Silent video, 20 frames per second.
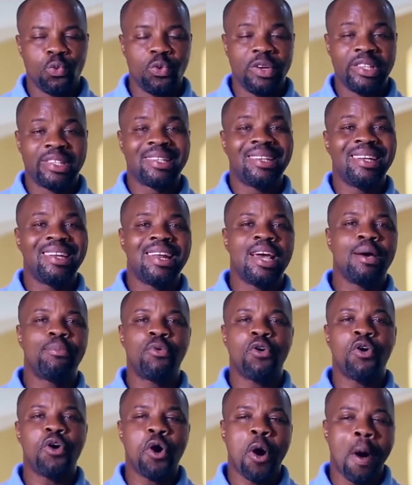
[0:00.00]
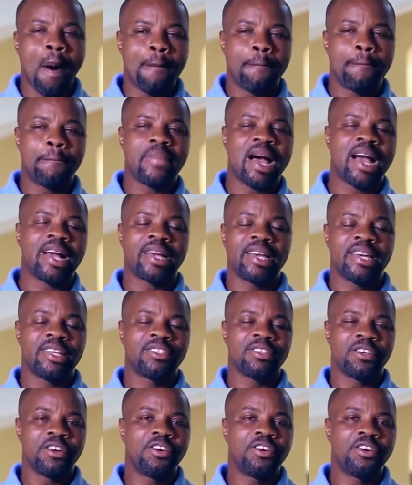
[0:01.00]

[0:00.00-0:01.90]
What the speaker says: with labor market